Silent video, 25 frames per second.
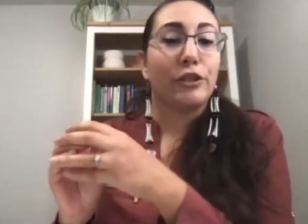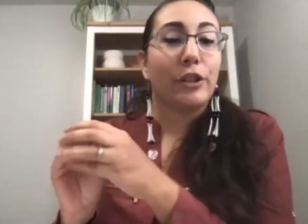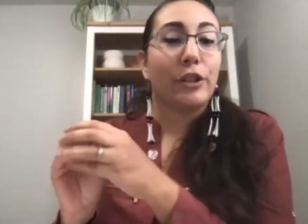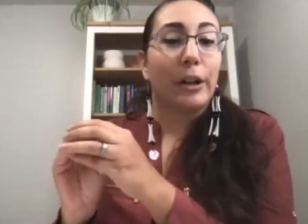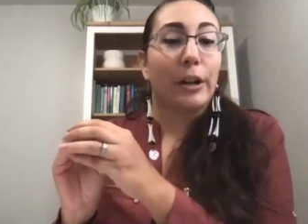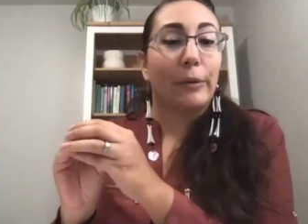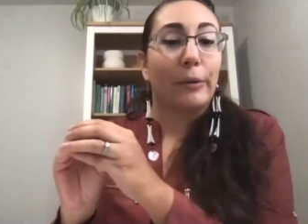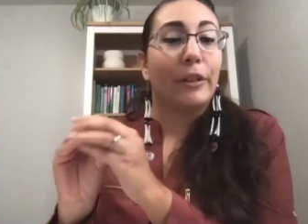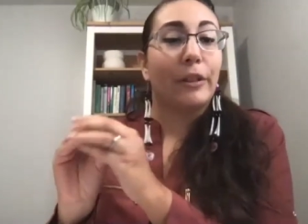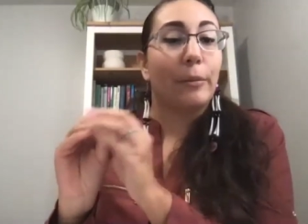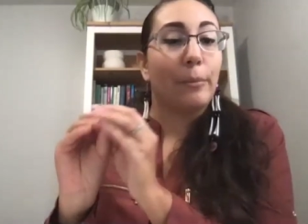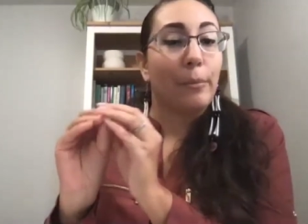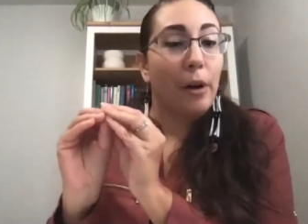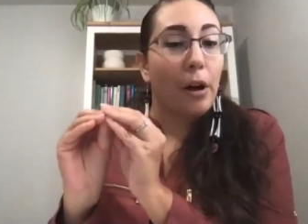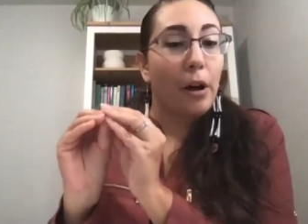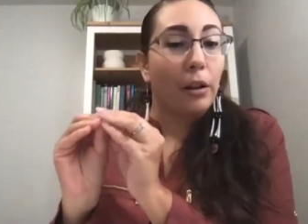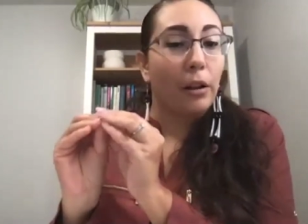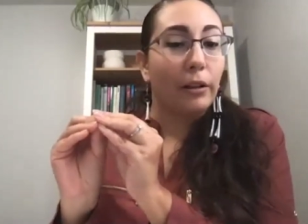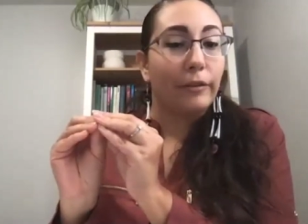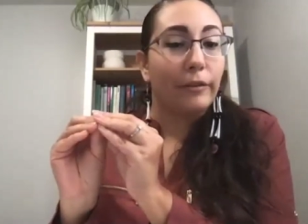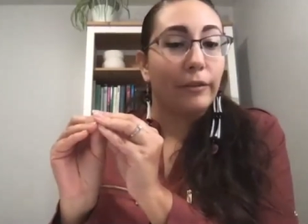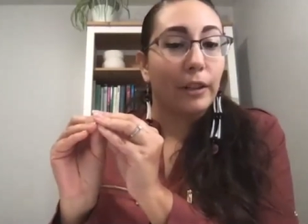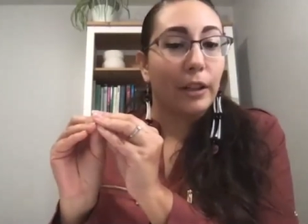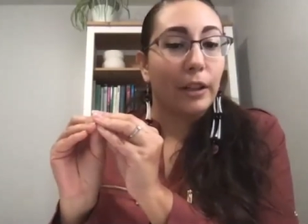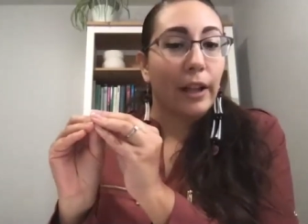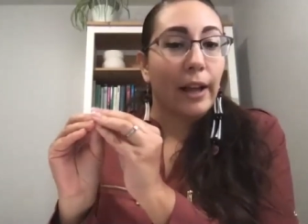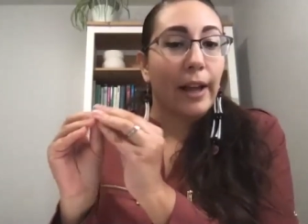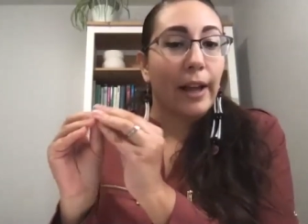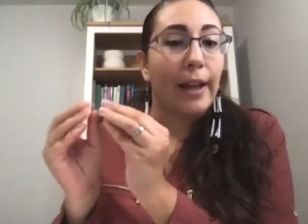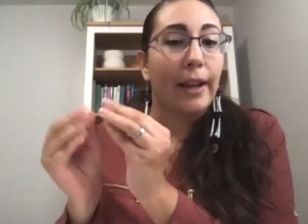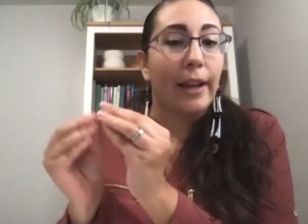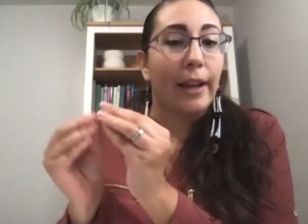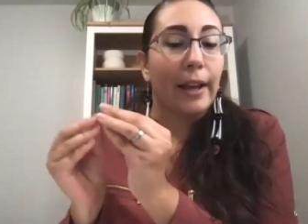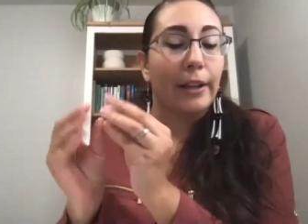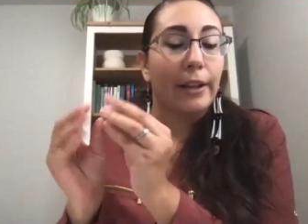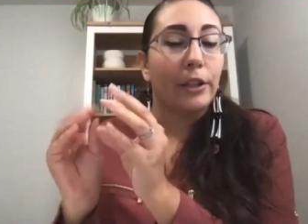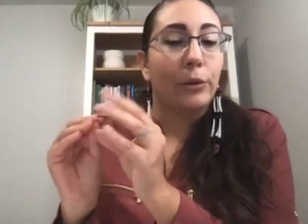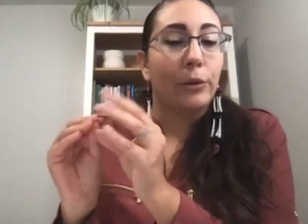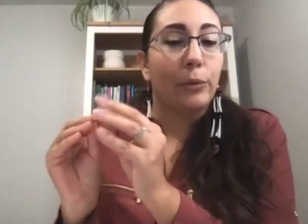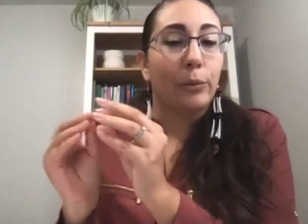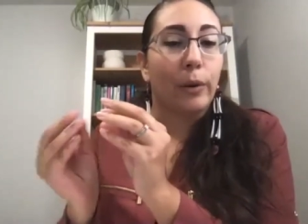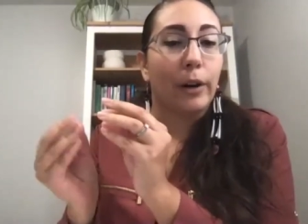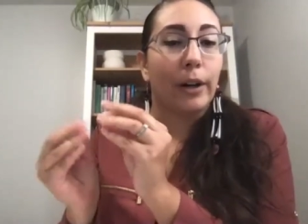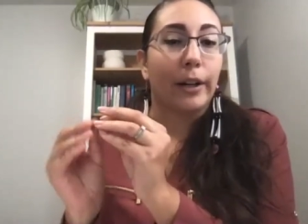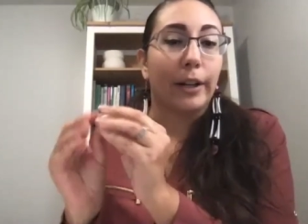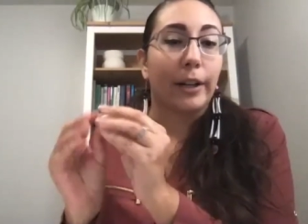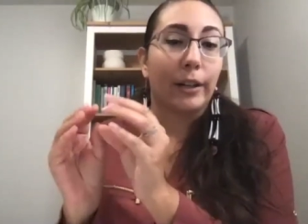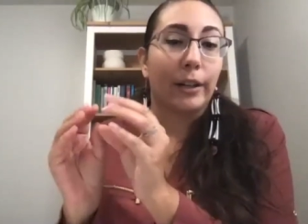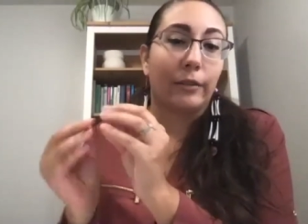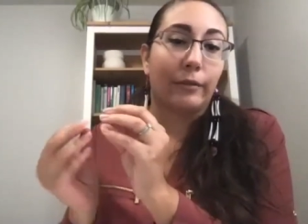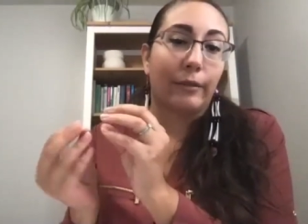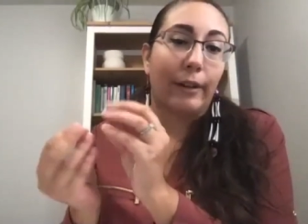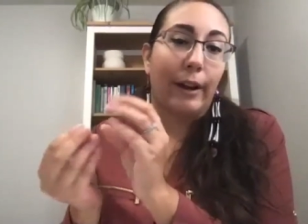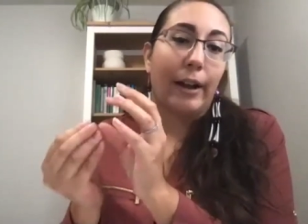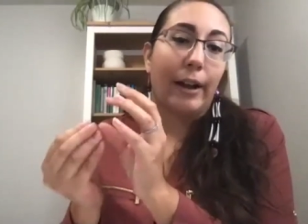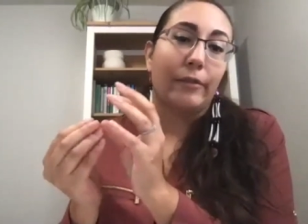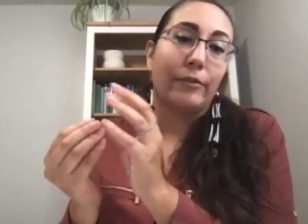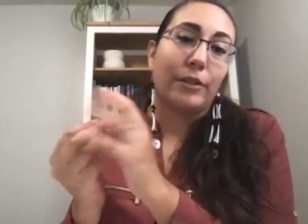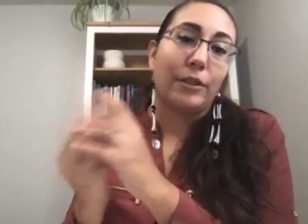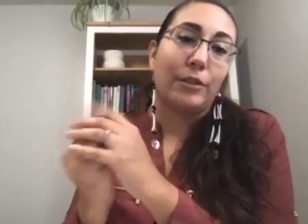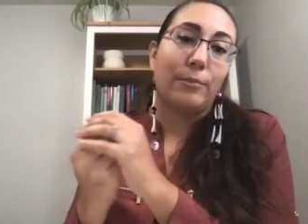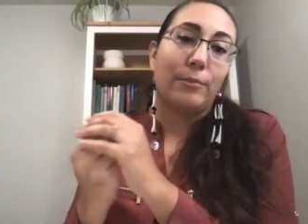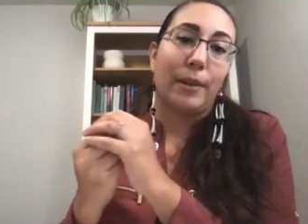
start with a ball of clay and you work it around.